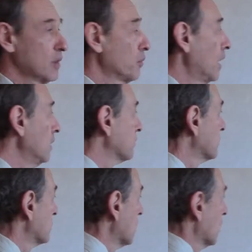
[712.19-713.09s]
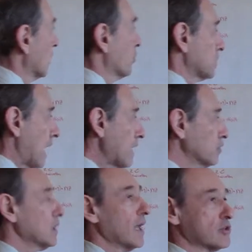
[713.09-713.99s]
Well, what I
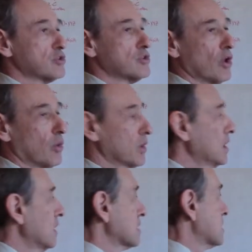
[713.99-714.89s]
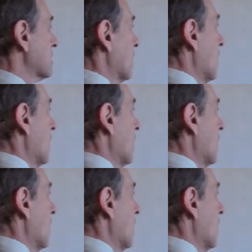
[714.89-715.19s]
would like to know is,